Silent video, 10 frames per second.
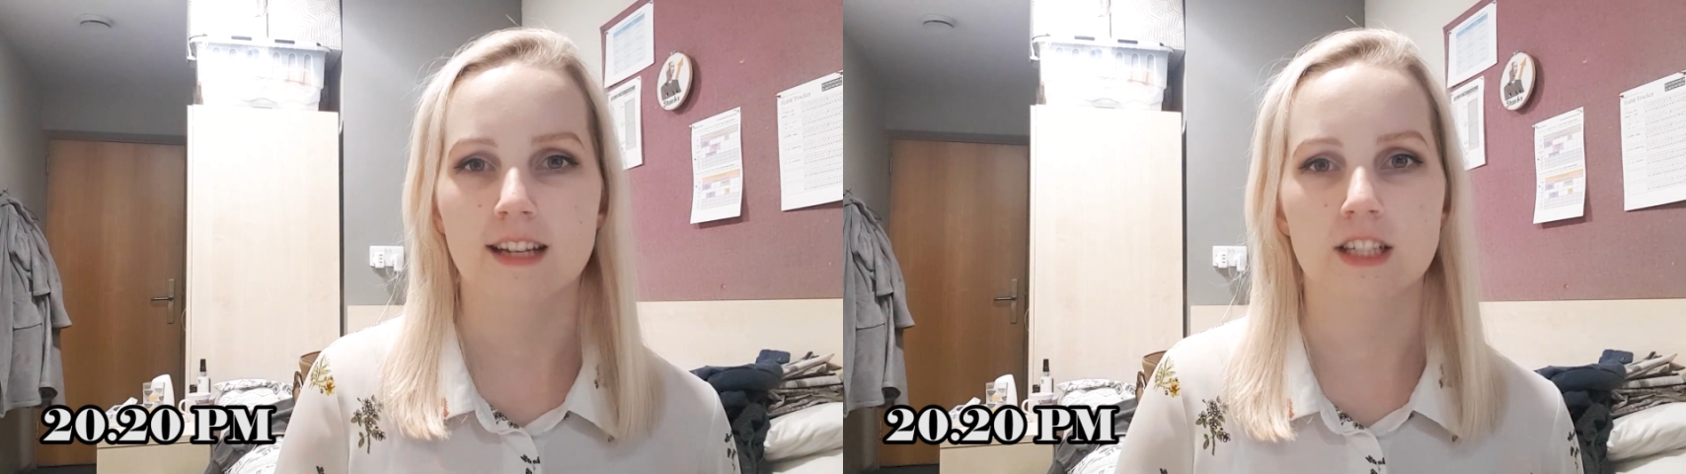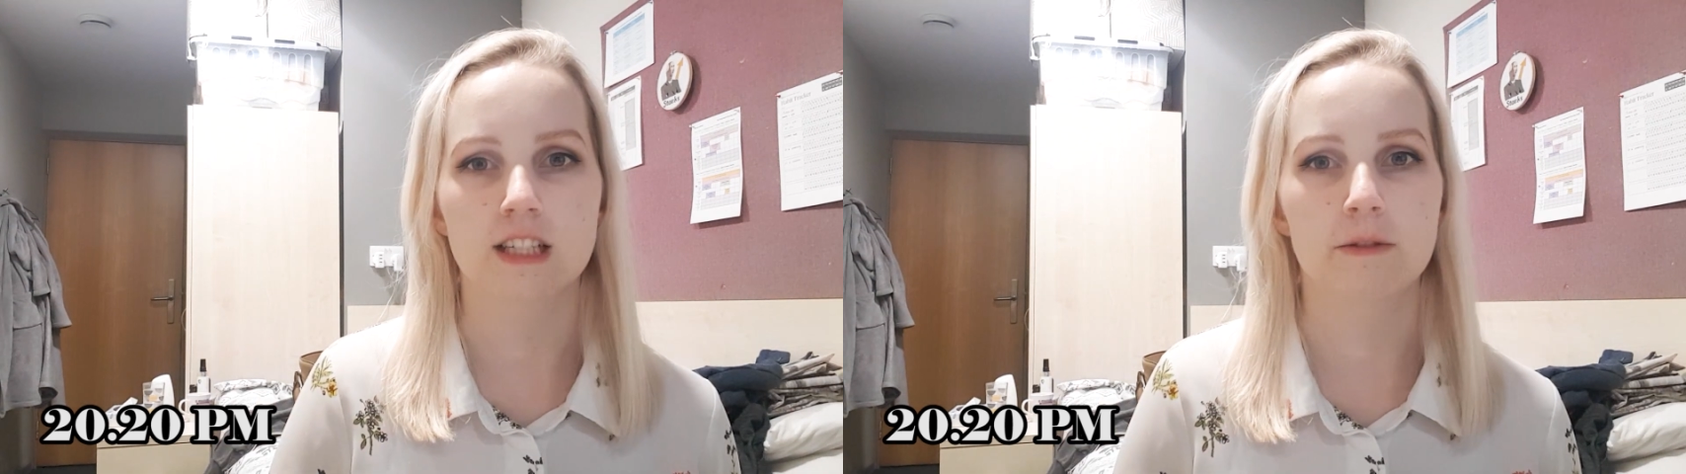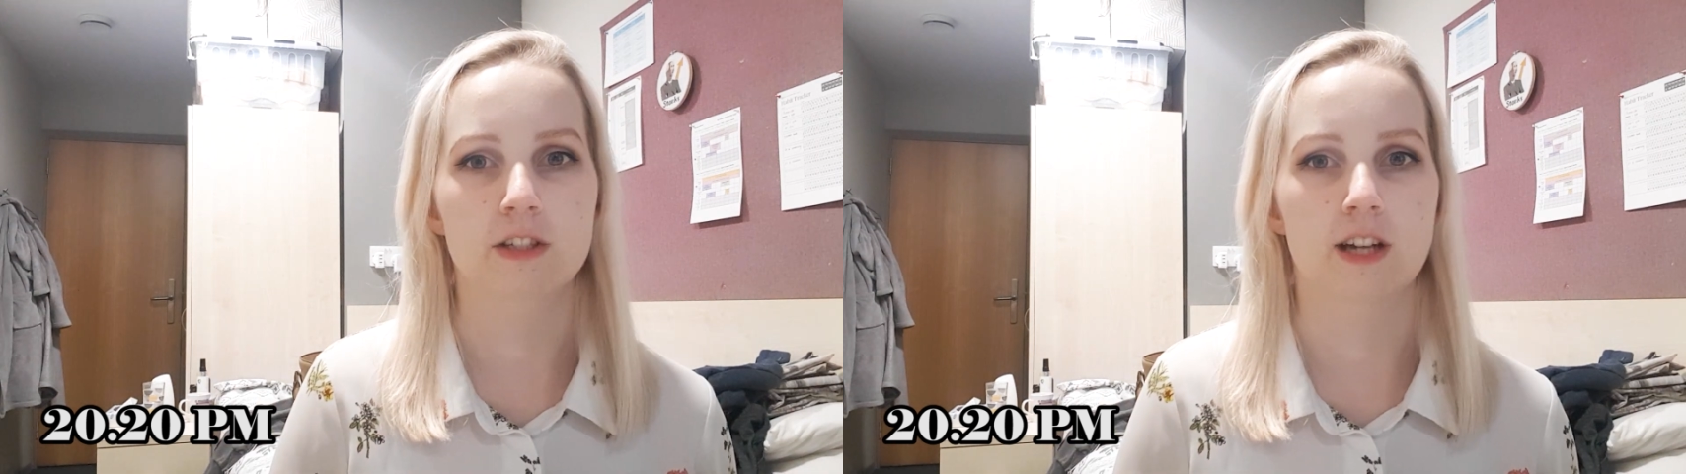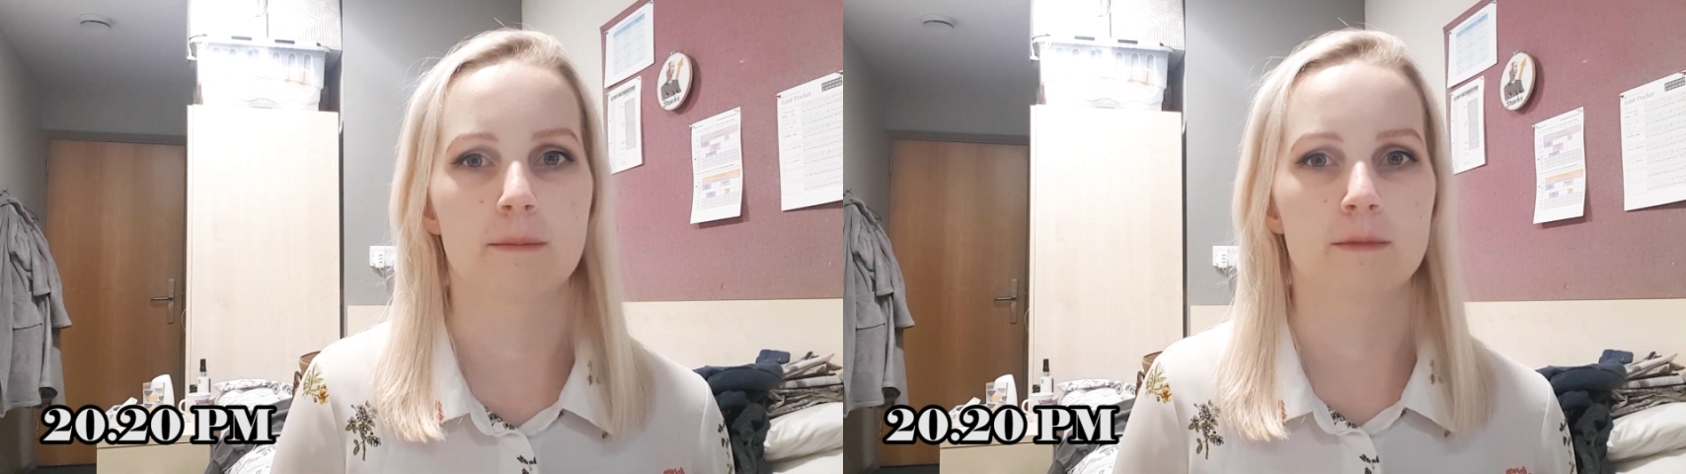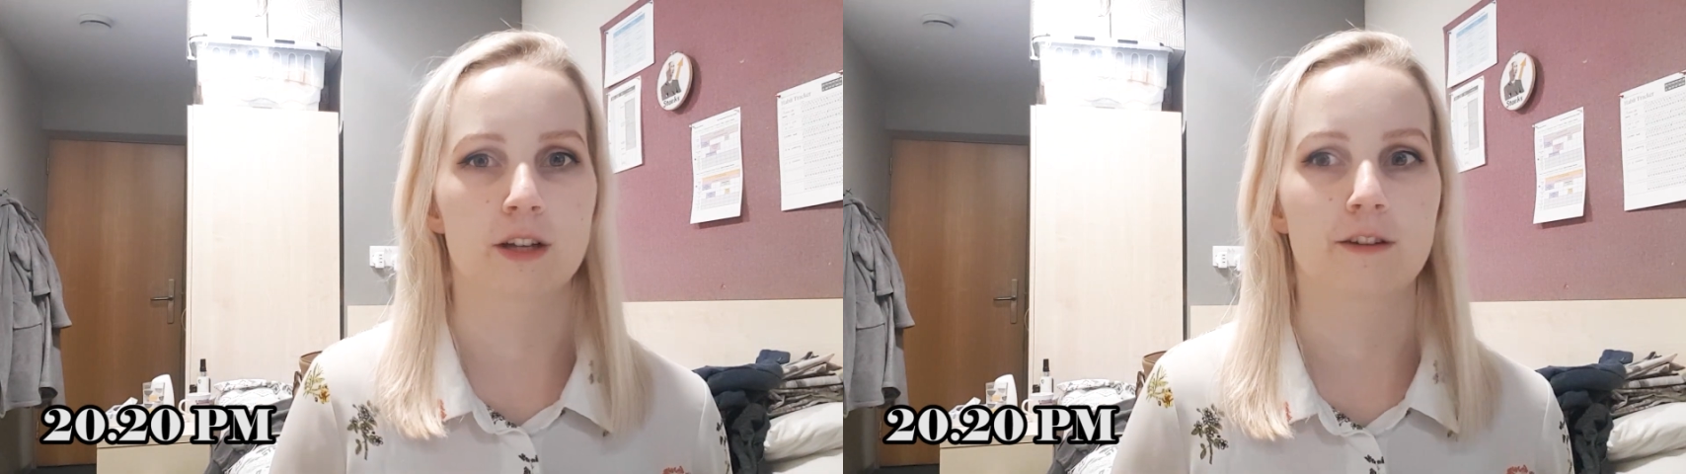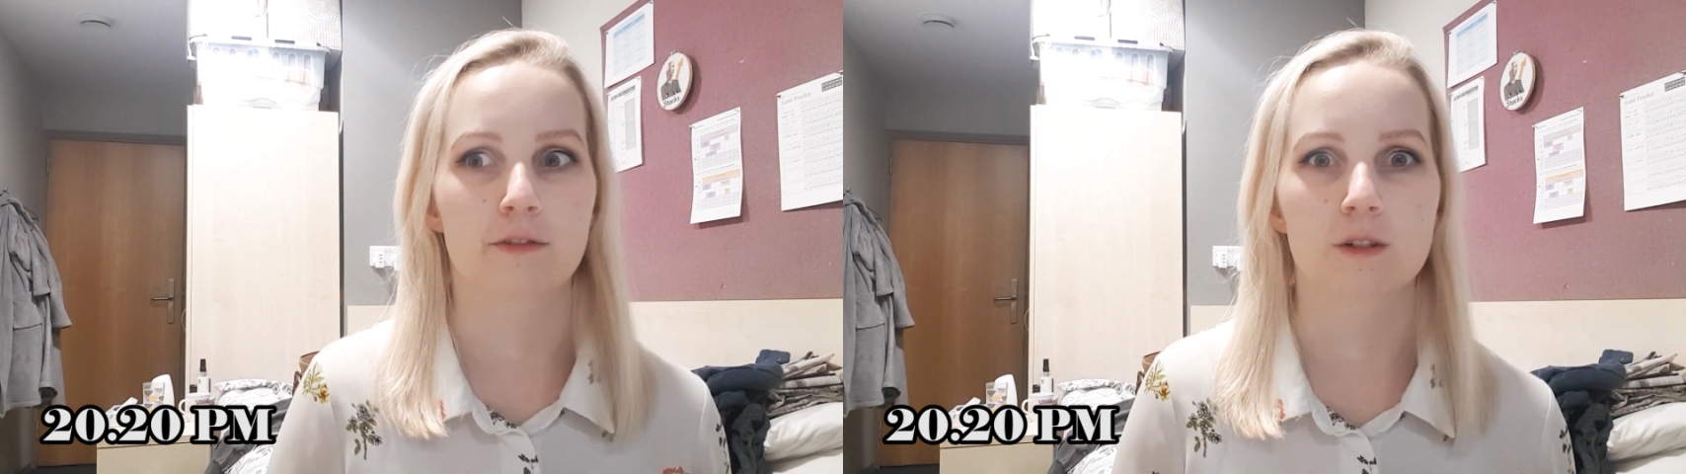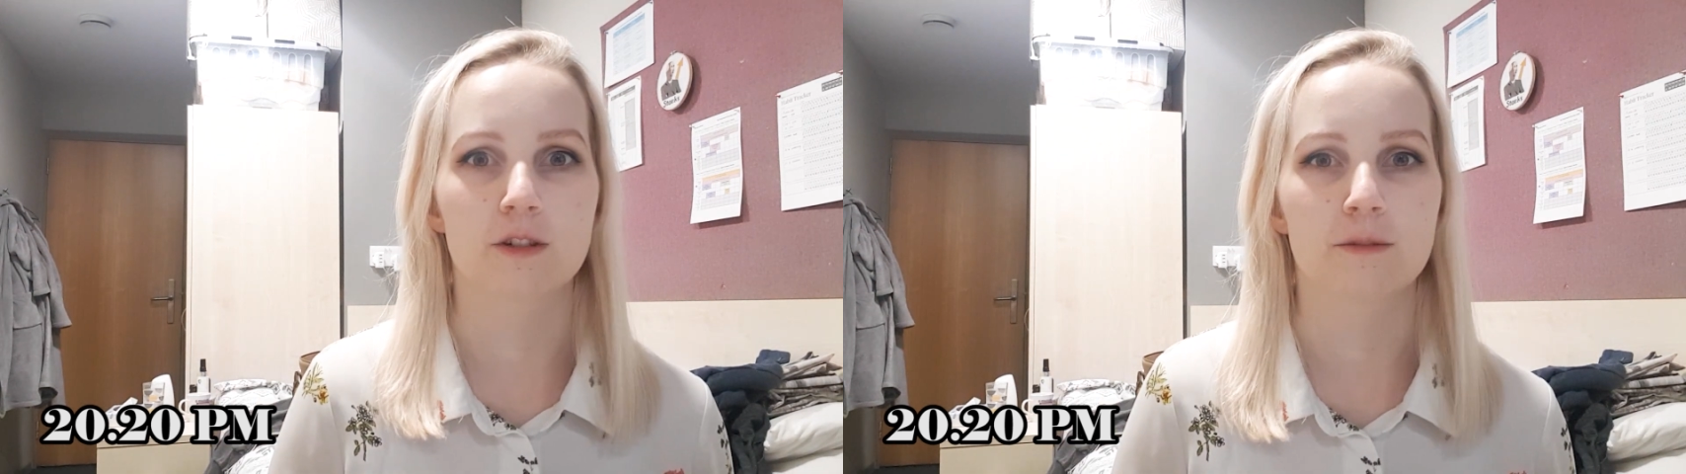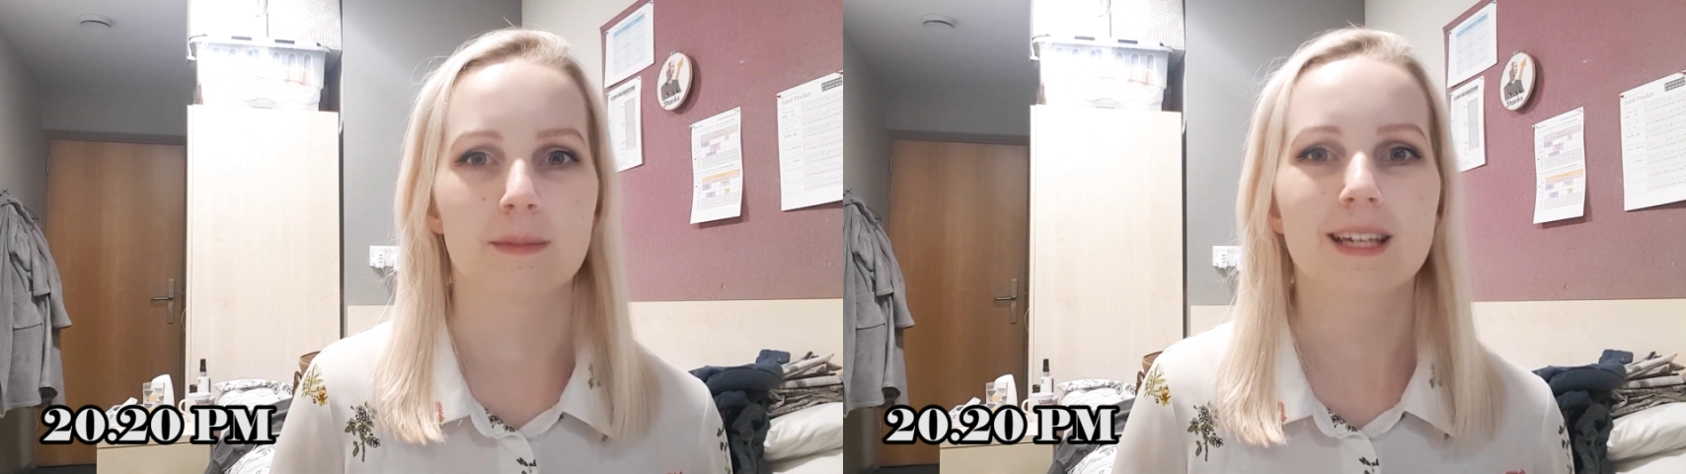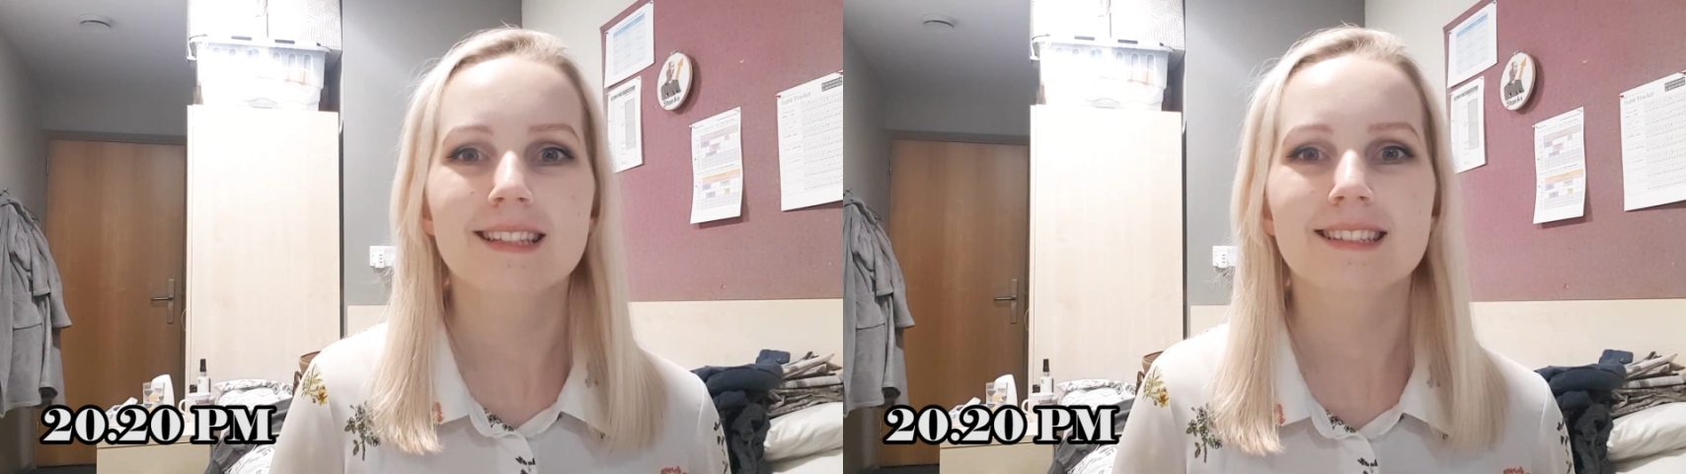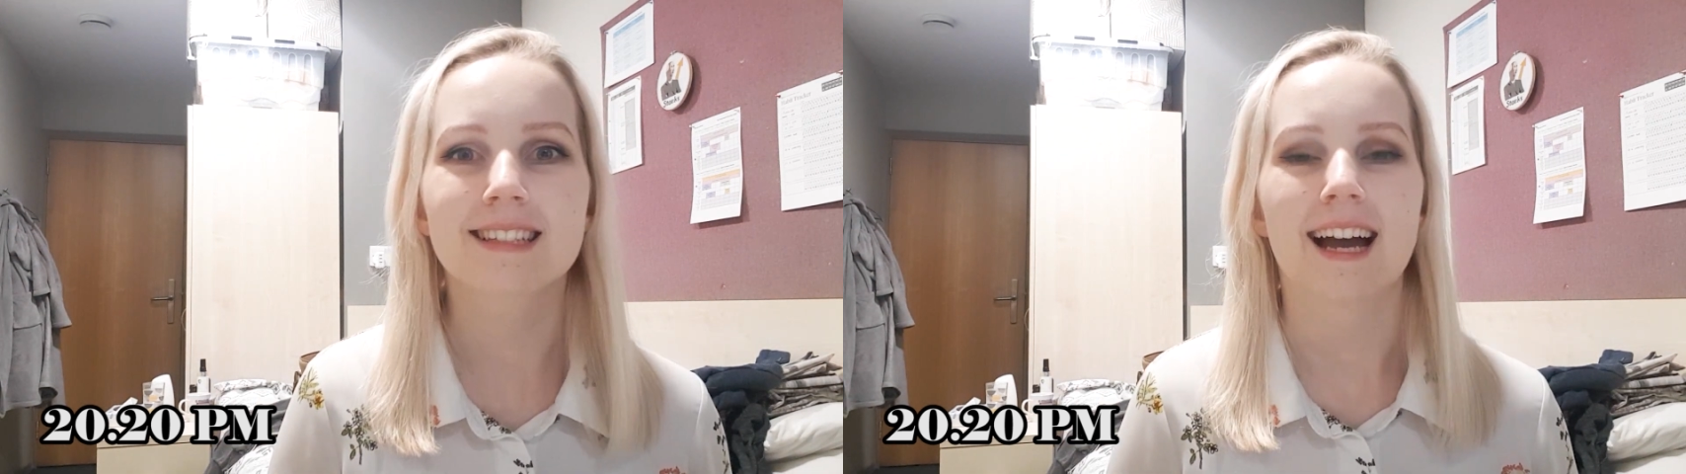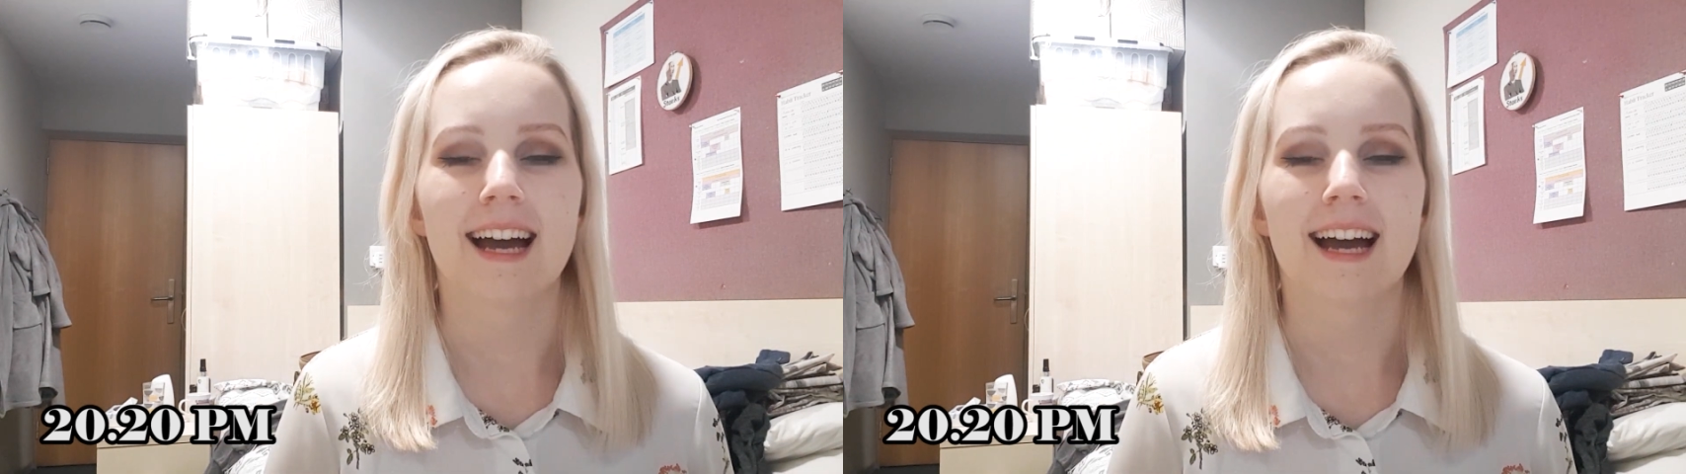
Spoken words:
actually, which I'm looking forward to meet.